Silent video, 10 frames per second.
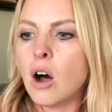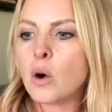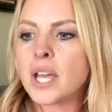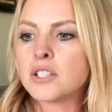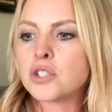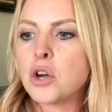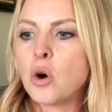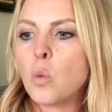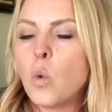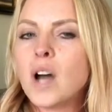okay,
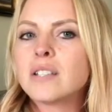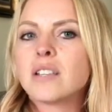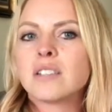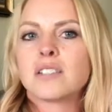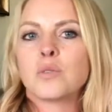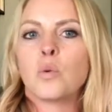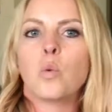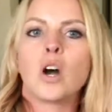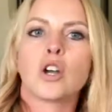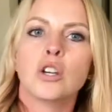so what
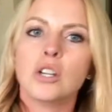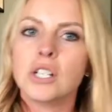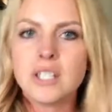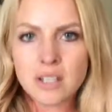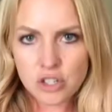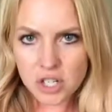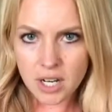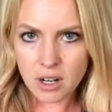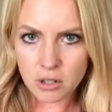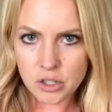good does
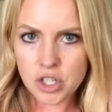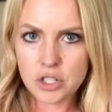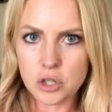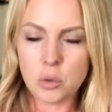Shakeology do?